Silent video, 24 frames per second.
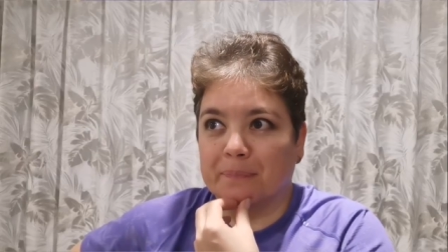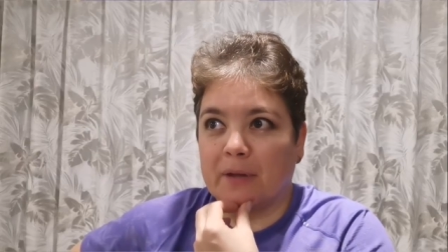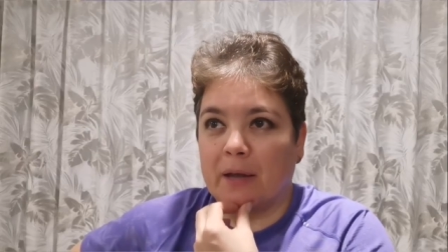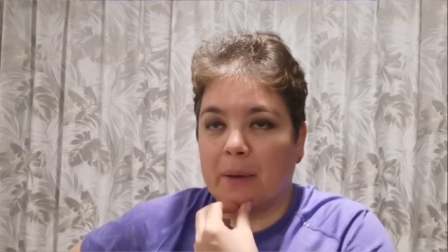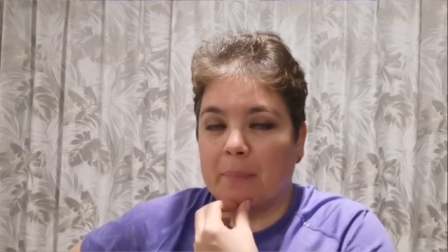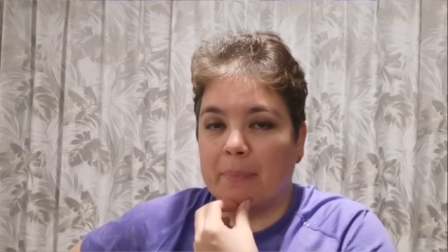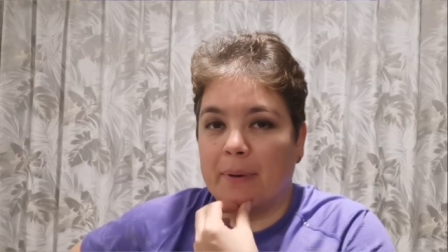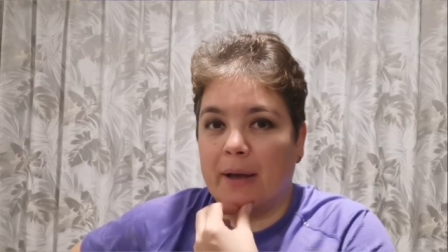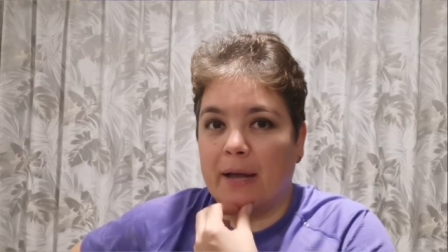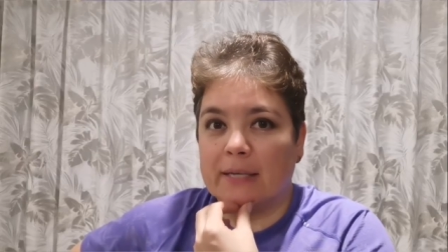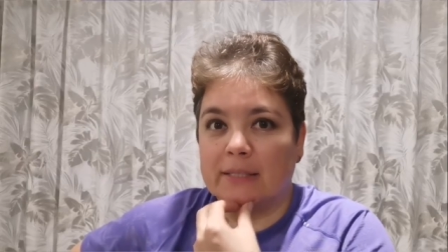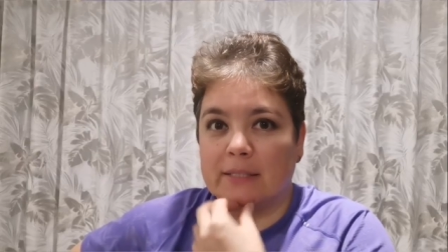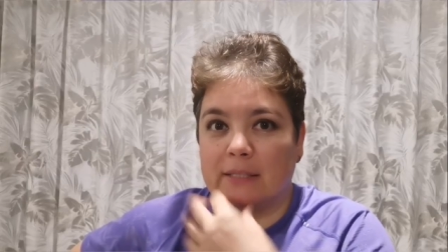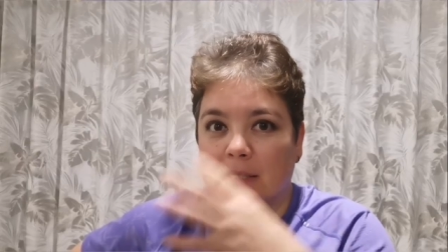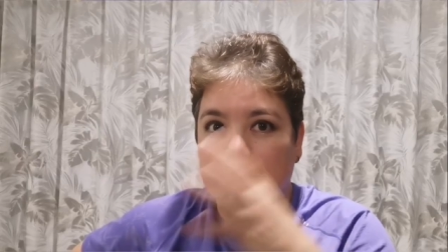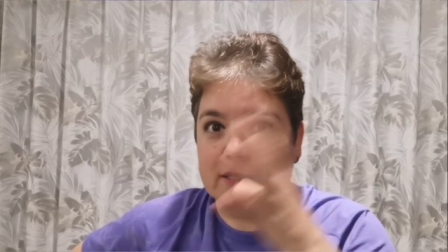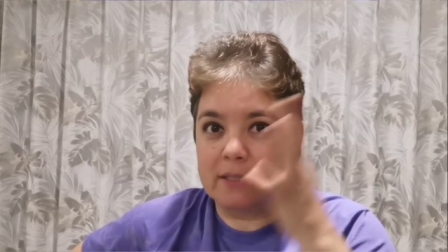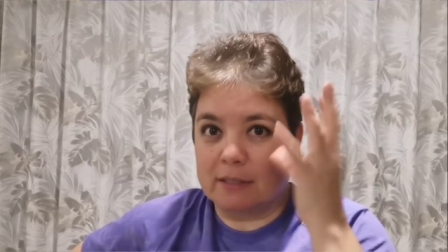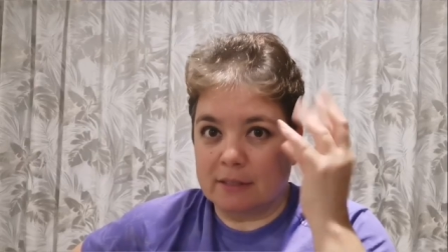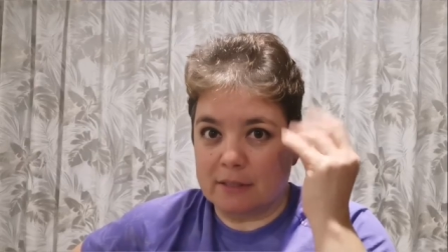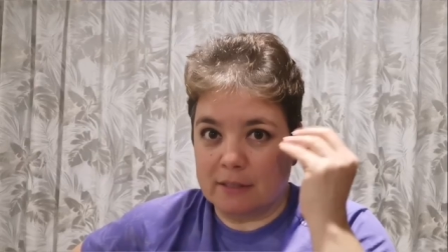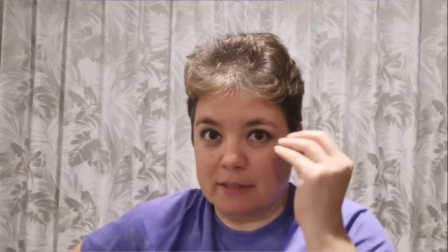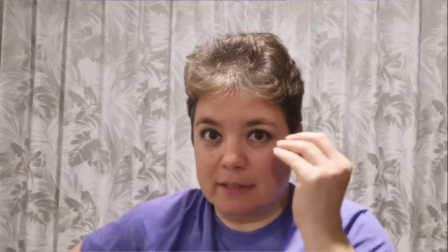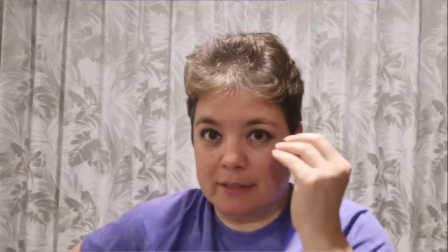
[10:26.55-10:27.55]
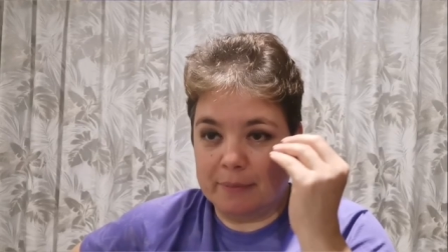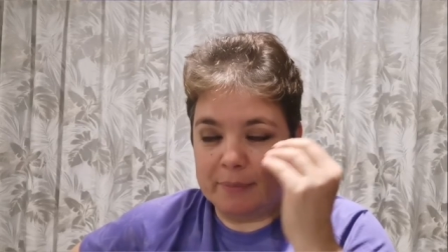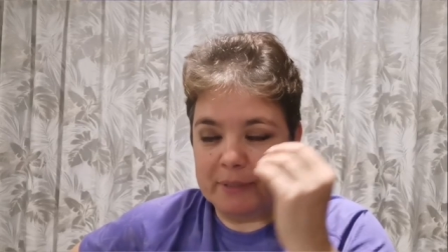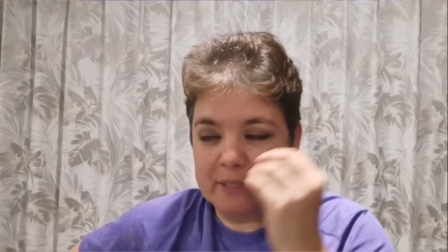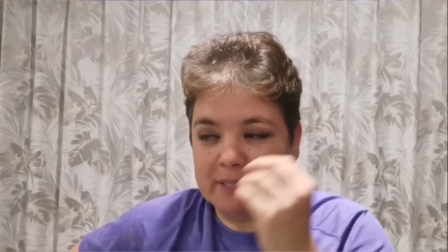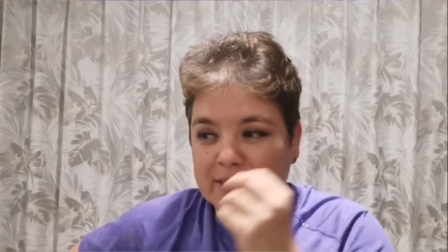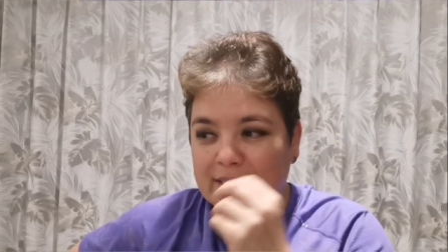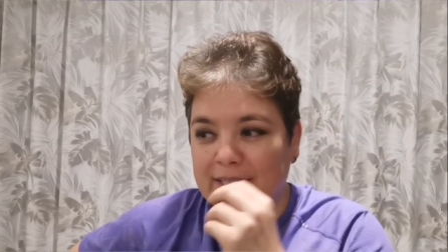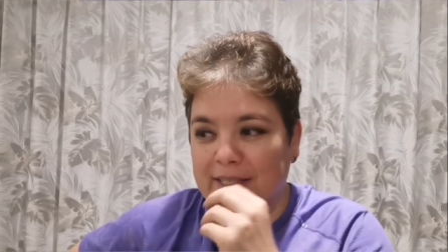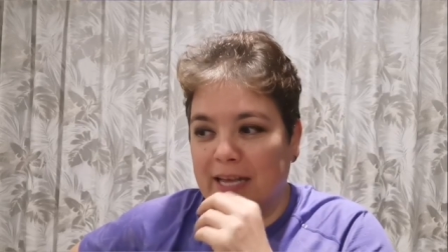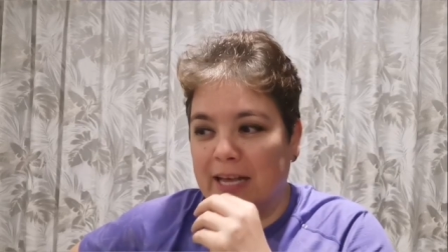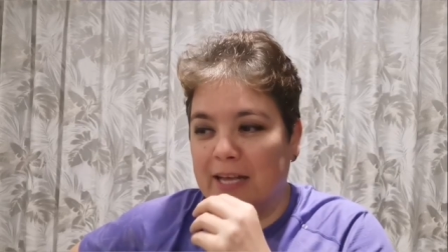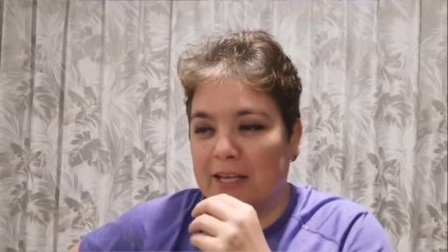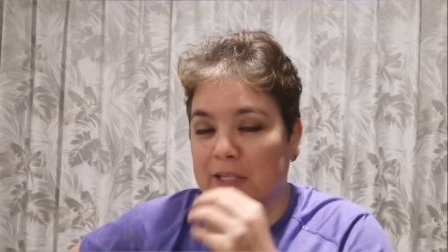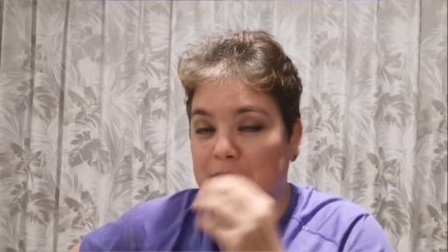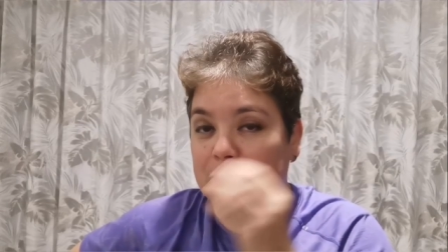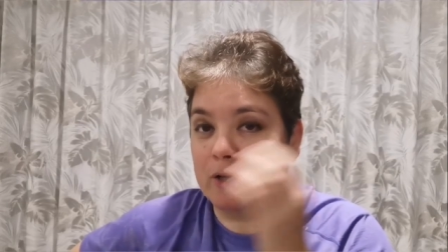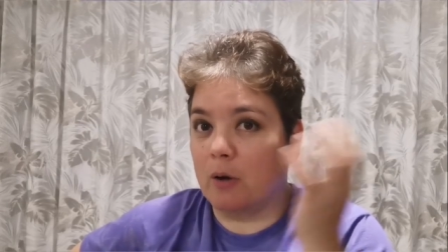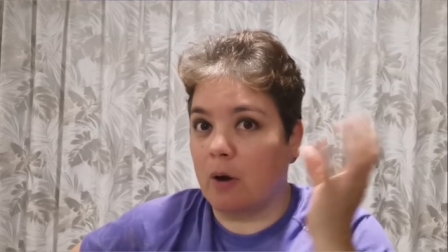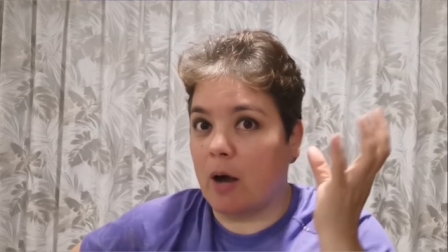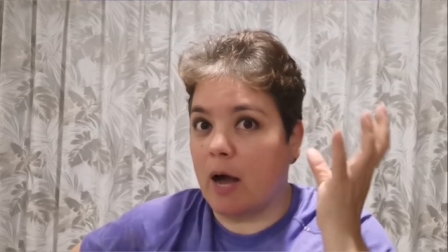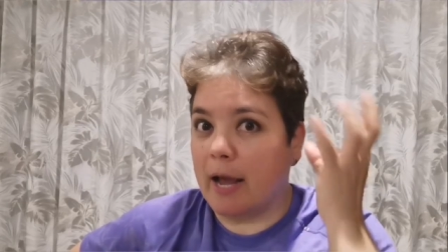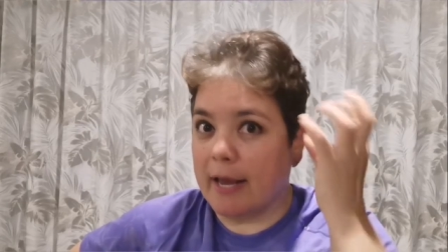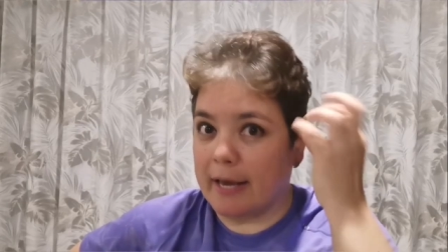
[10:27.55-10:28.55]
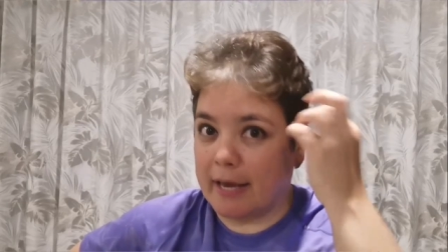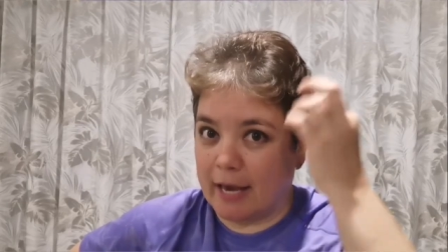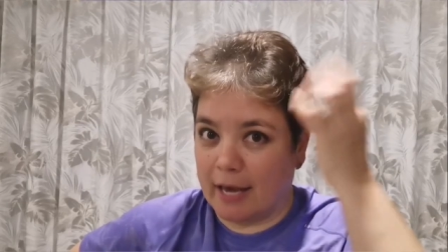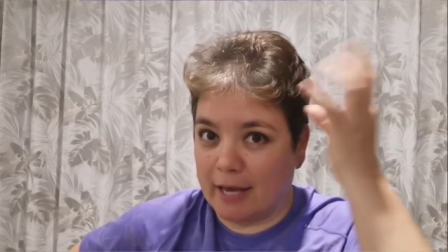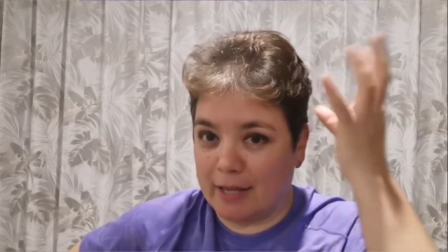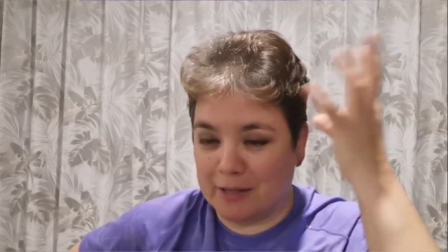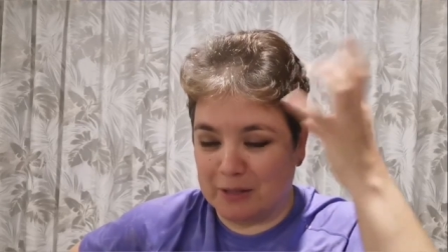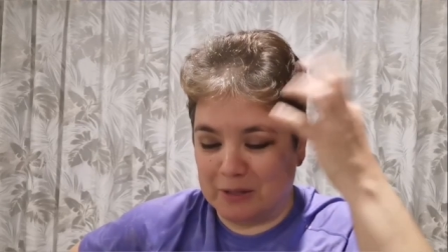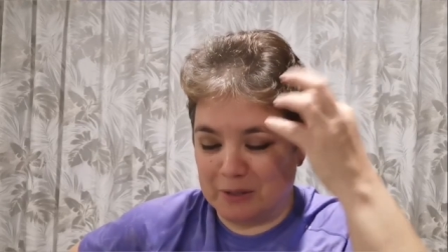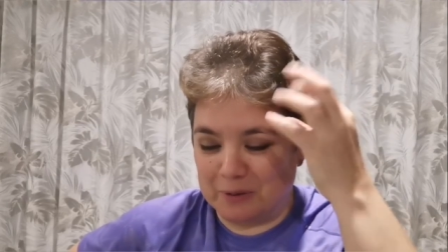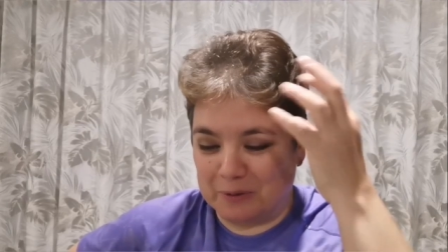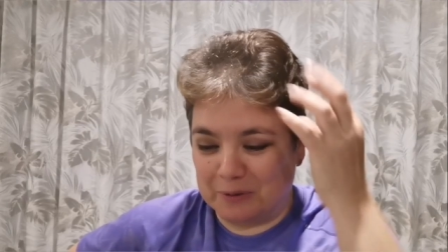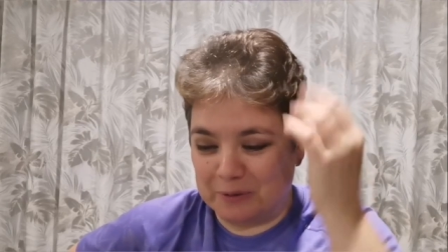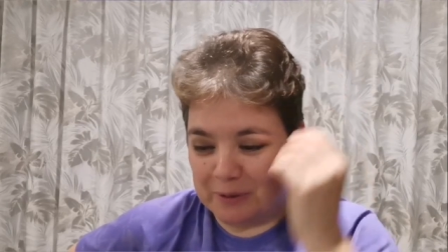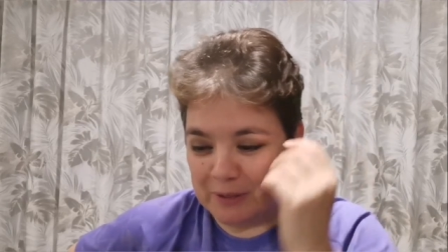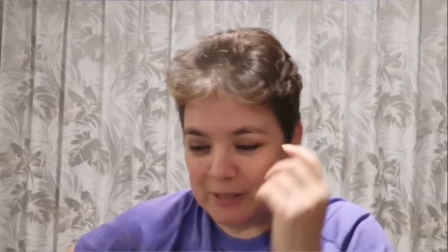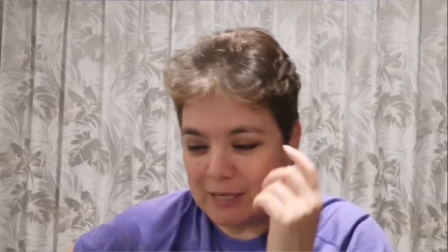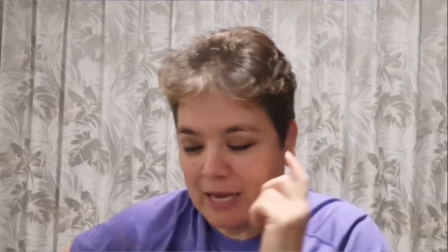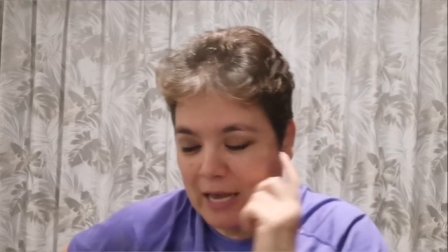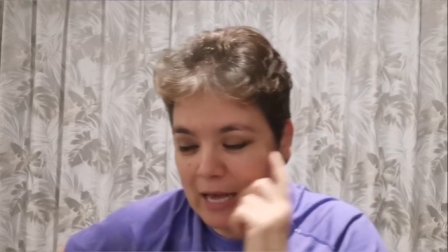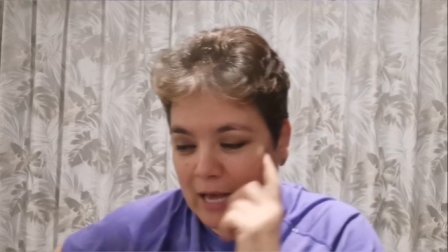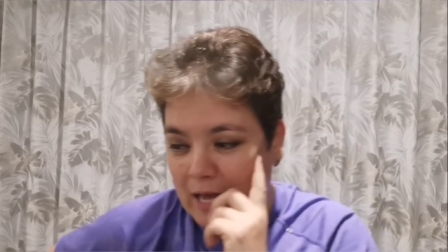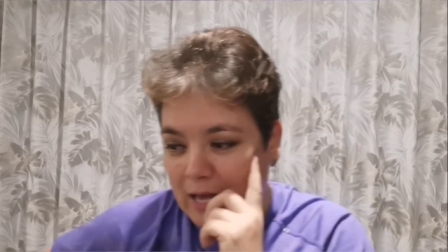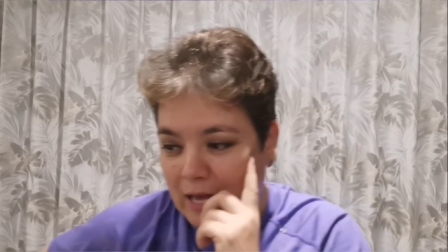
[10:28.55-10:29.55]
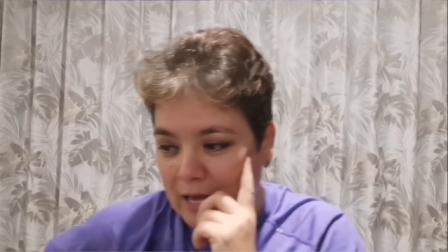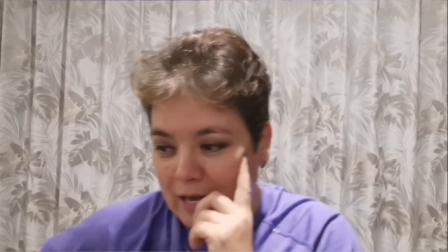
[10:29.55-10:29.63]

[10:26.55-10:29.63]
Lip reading: capacity is limited, so I cannot